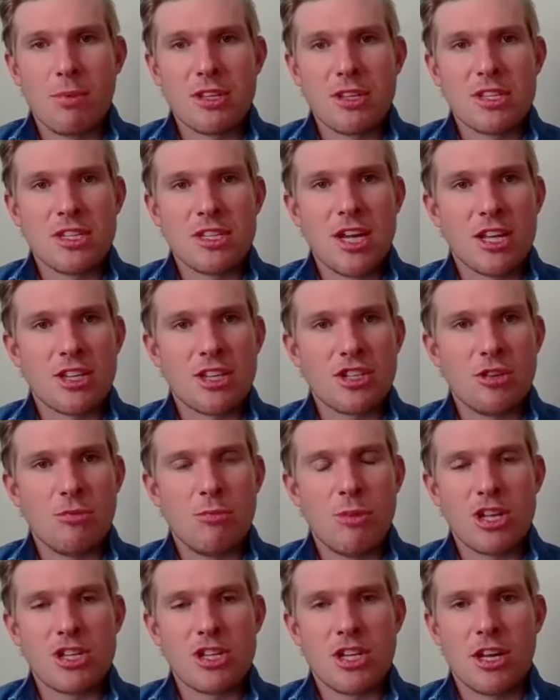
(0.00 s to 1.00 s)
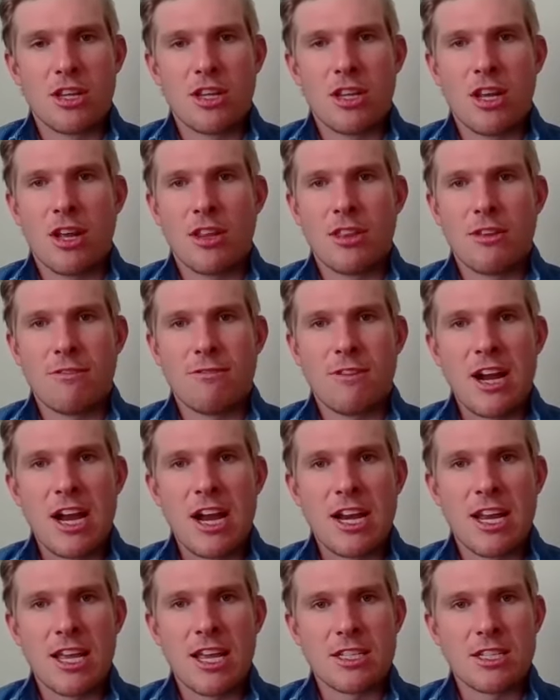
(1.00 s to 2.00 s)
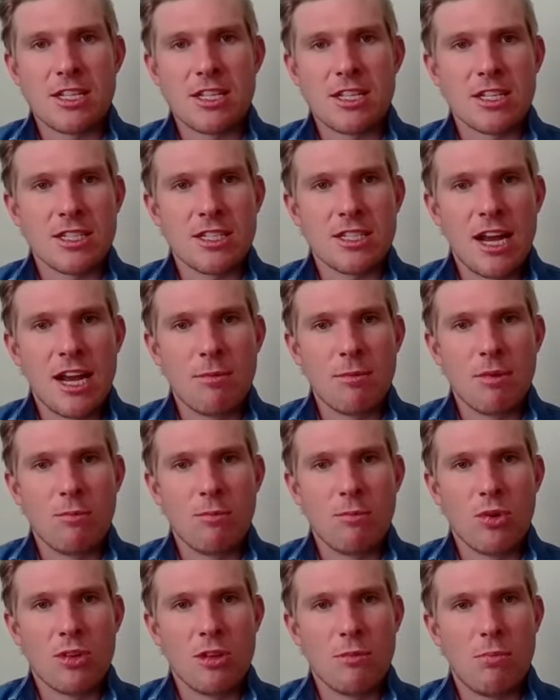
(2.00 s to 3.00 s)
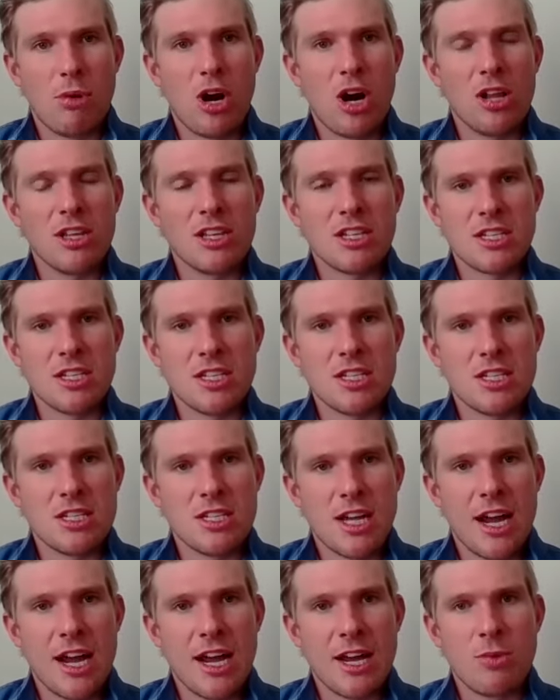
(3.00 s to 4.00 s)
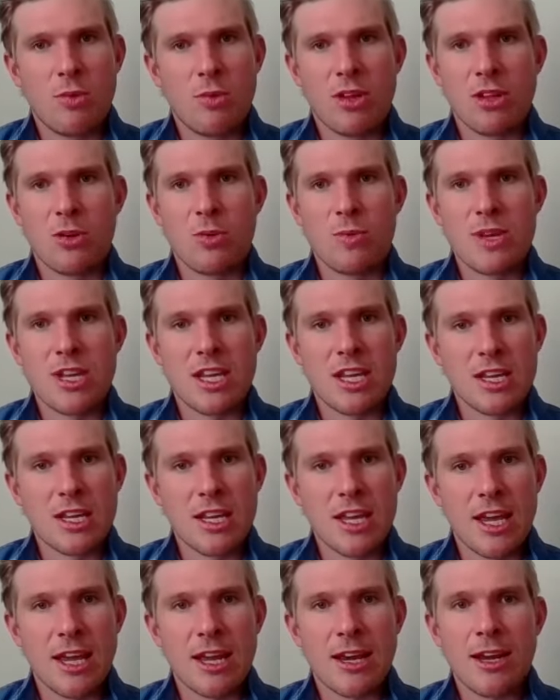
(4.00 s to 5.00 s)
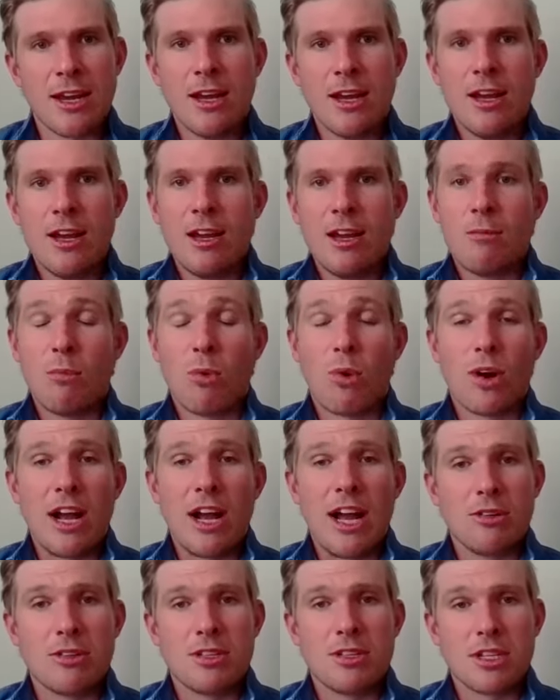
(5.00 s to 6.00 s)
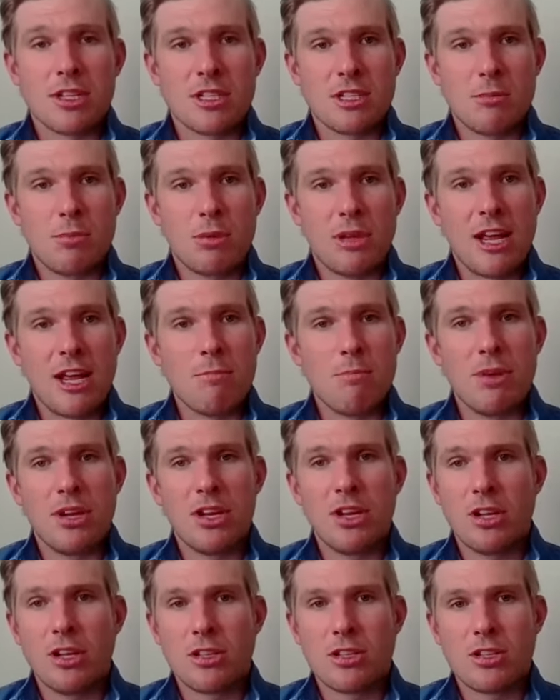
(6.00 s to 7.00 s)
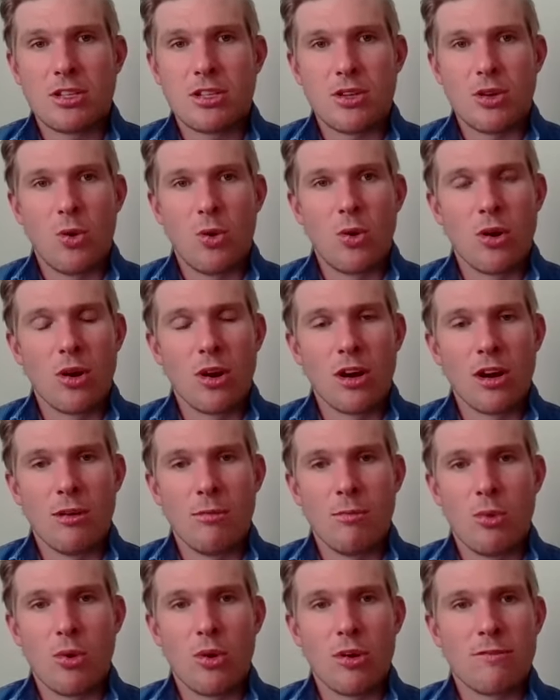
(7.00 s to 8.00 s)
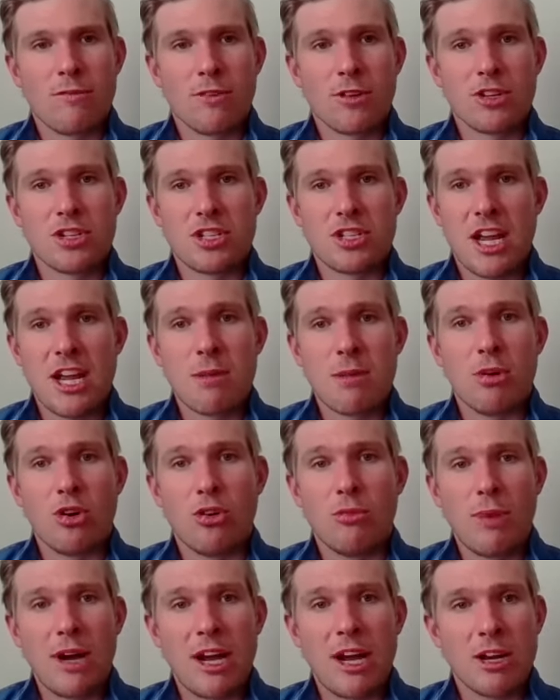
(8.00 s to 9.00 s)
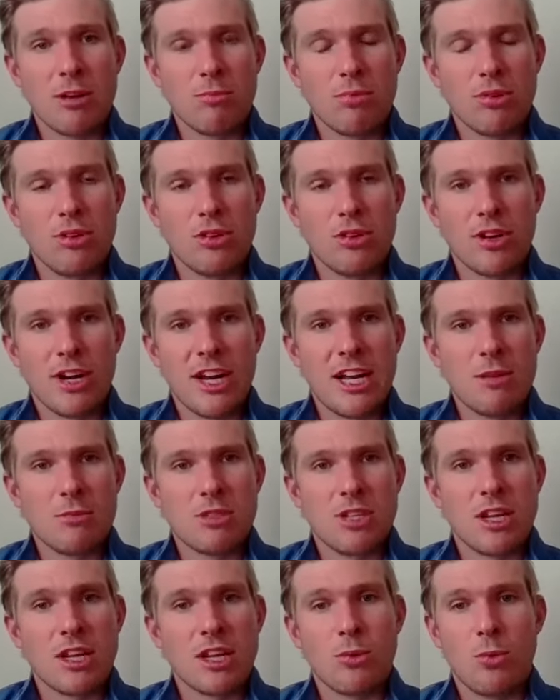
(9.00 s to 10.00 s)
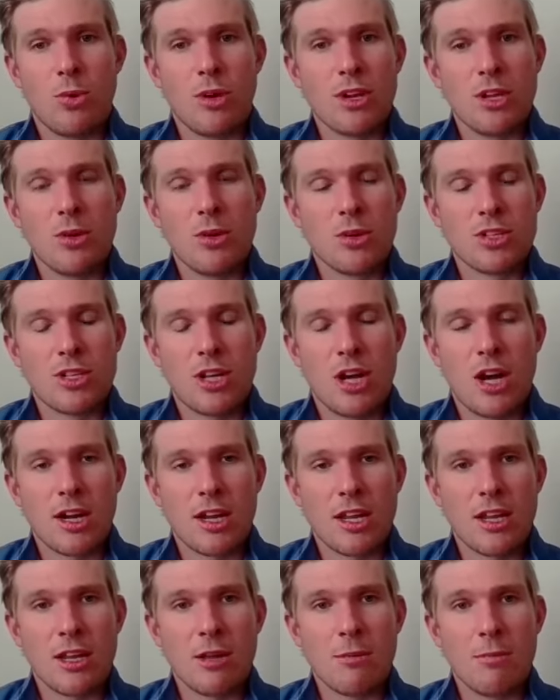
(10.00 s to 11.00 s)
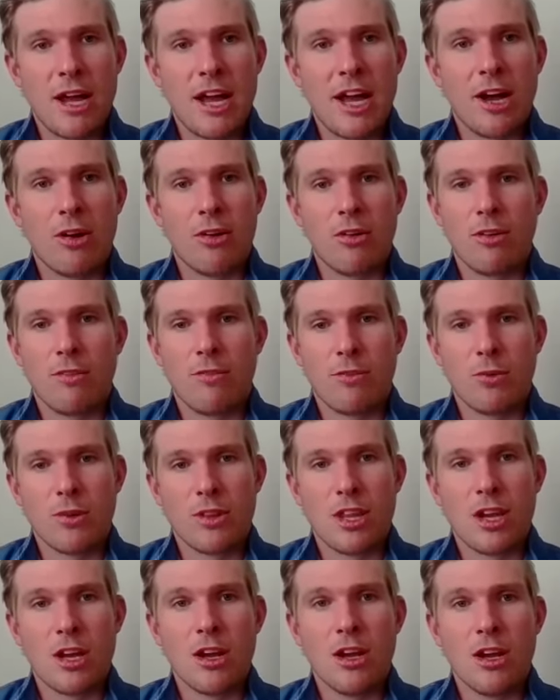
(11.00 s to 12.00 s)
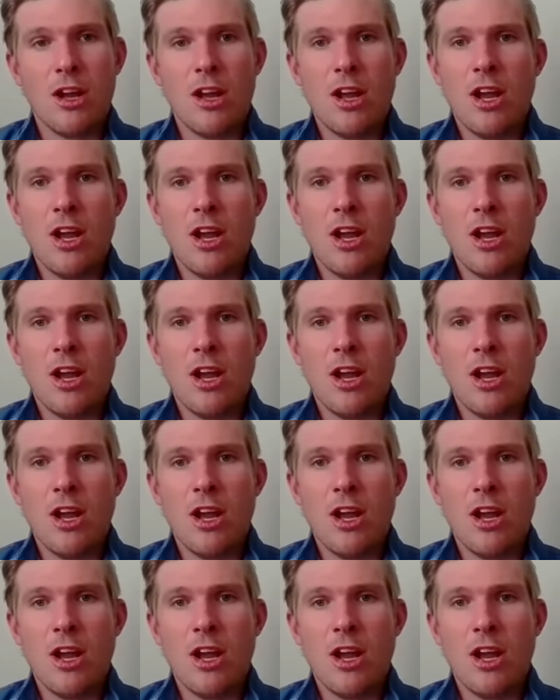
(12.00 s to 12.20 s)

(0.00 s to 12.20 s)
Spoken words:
It's not so much on the financing side, but more the policy side, whether we can get more housing supply built, or more first-time homebuyer programs like what you were talking about for the